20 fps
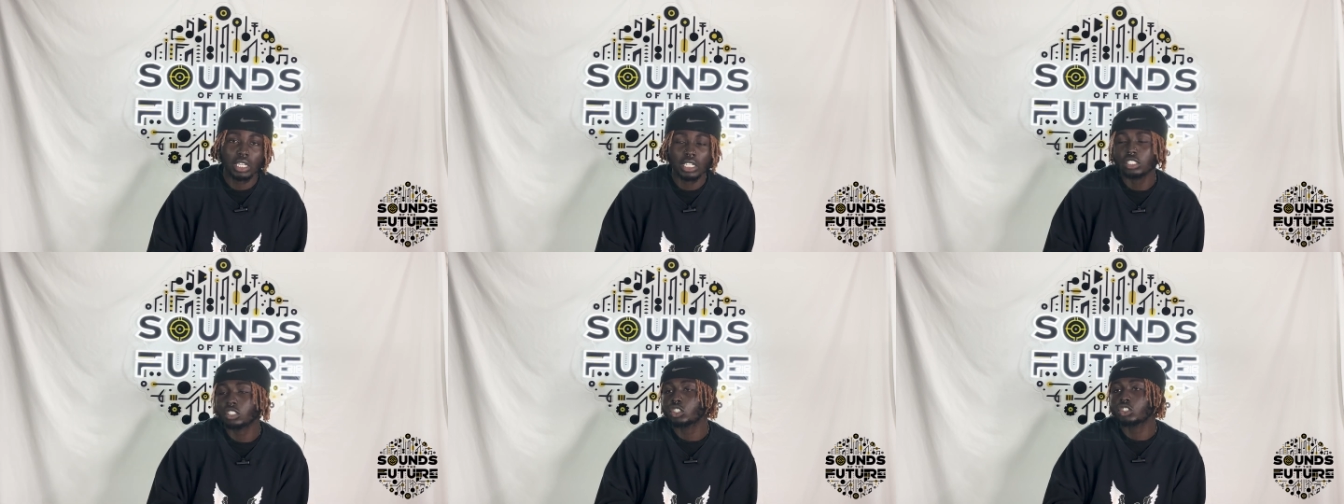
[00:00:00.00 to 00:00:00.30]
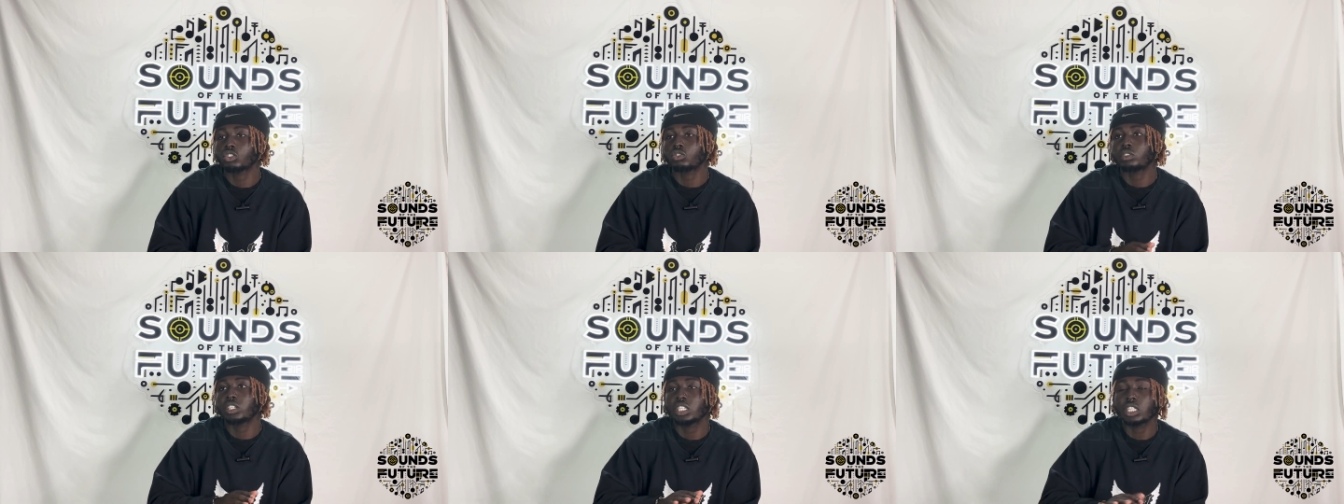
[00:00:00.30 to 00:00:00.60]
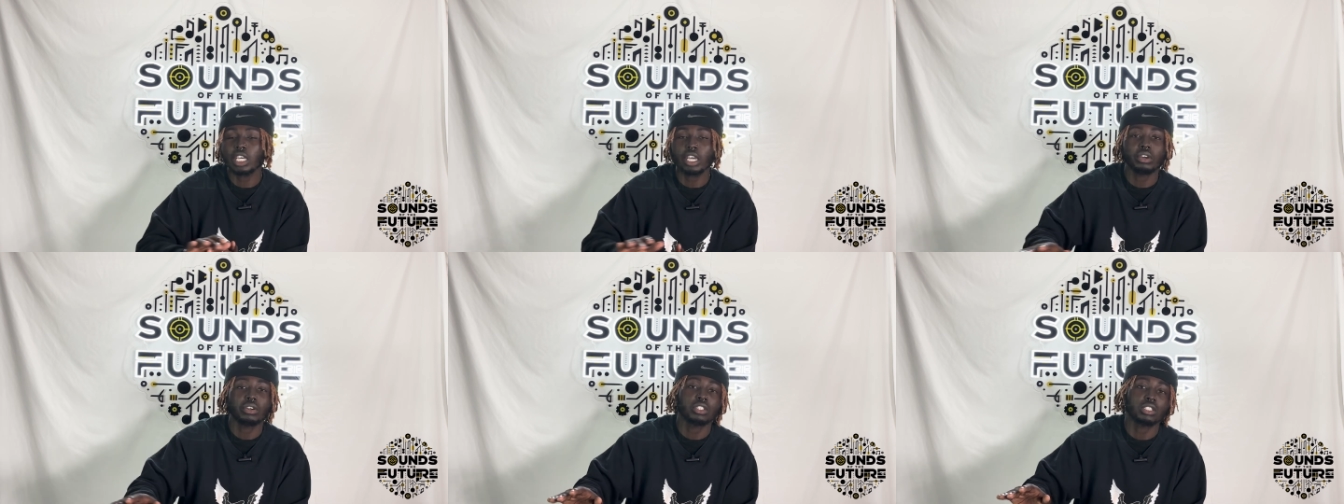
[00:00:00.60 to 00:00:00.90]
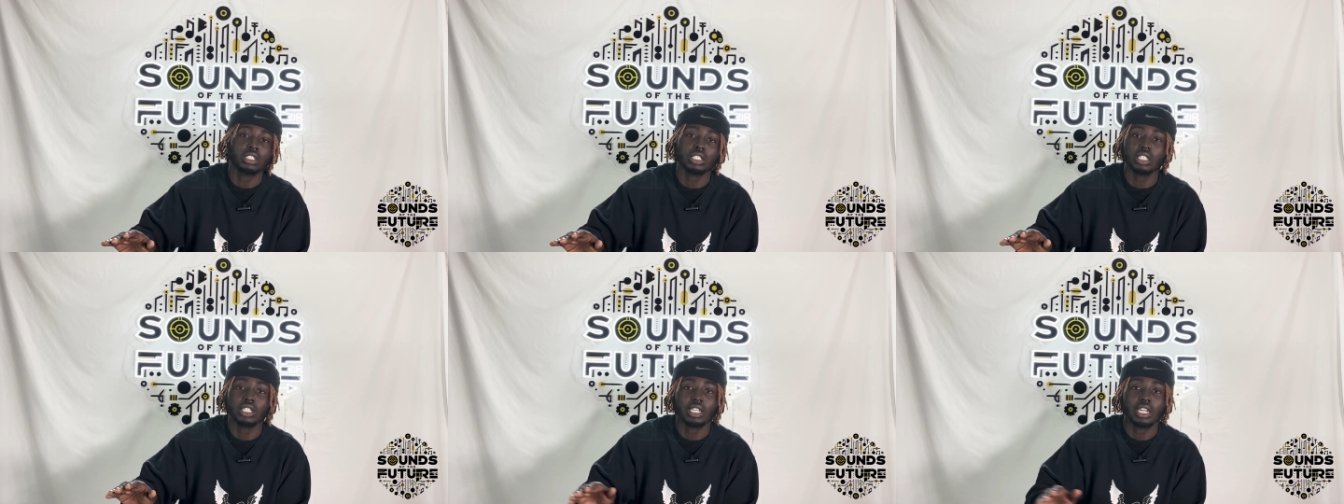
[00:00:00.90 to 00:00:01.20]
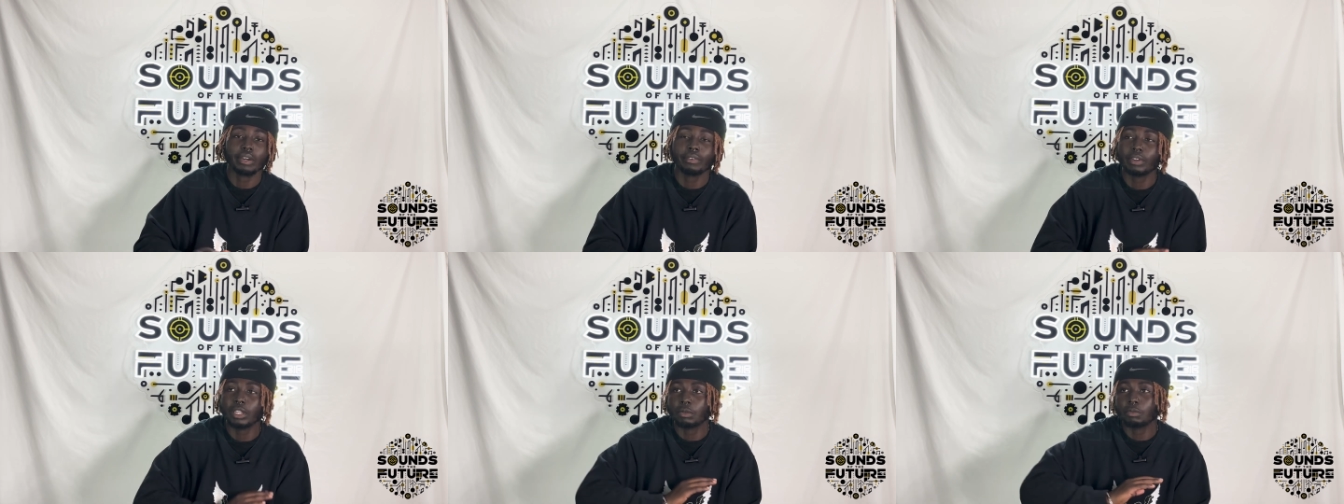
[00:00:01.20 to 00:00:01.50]
That shit's already guaranteed.
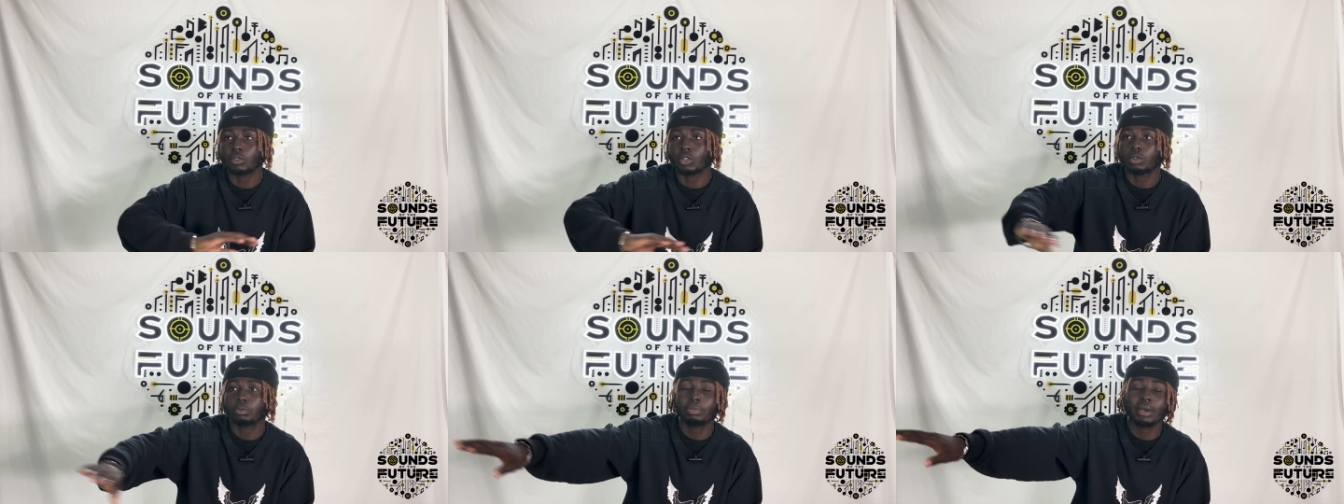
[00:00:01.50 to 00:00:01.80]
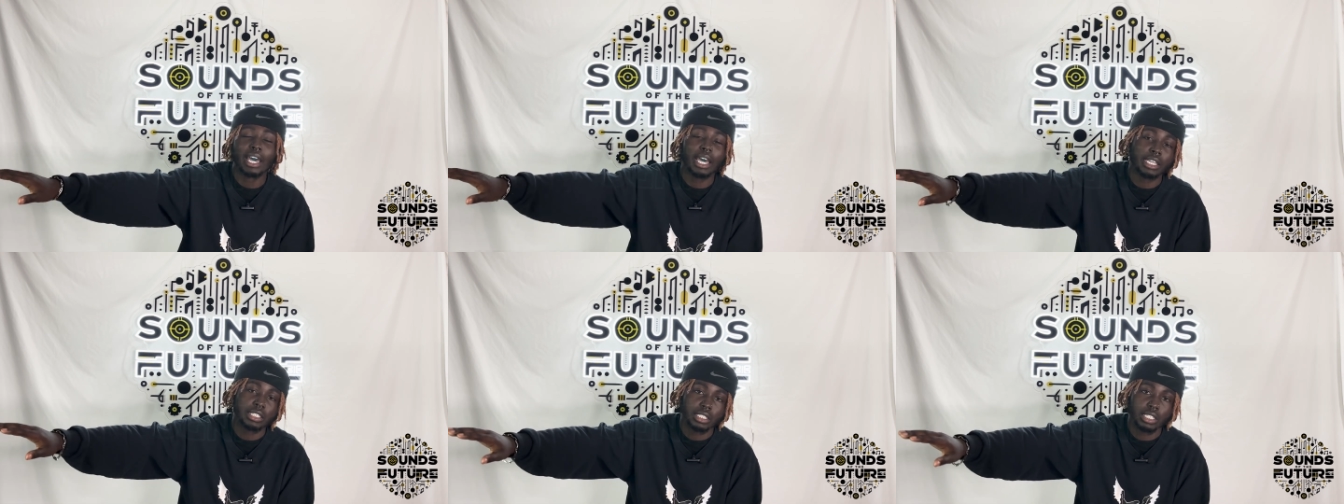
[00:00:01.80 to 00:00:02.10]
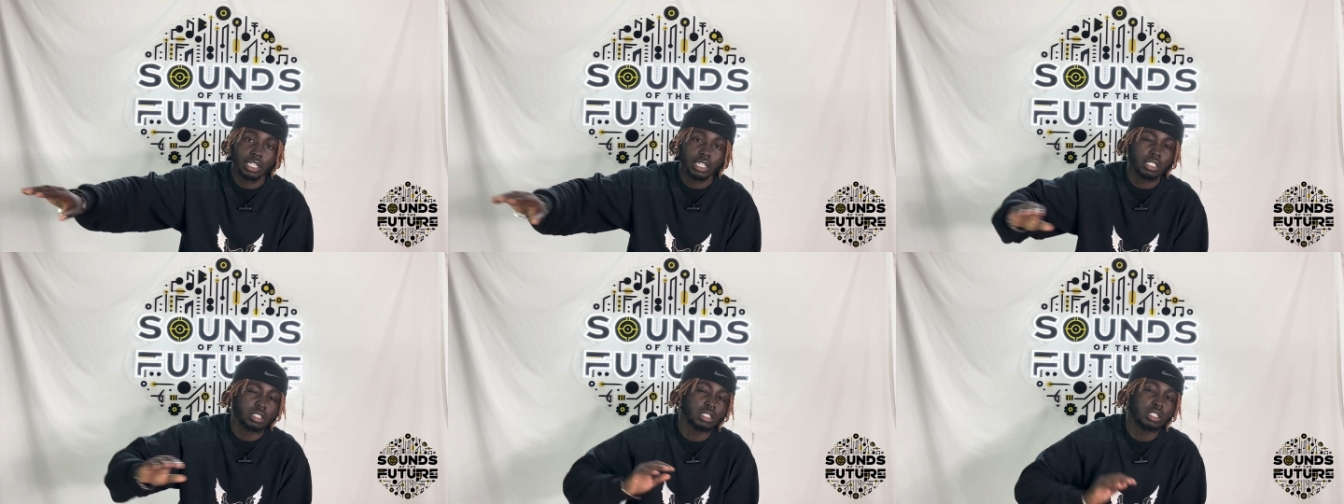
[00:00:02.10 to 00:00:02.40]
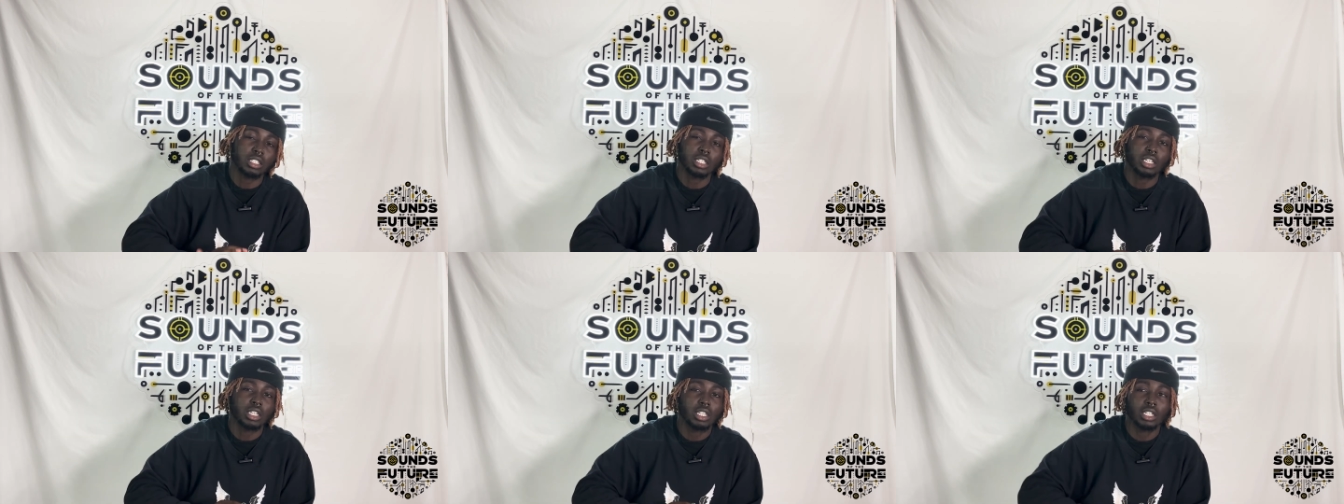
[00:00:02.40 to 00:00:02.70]
I already looked past that because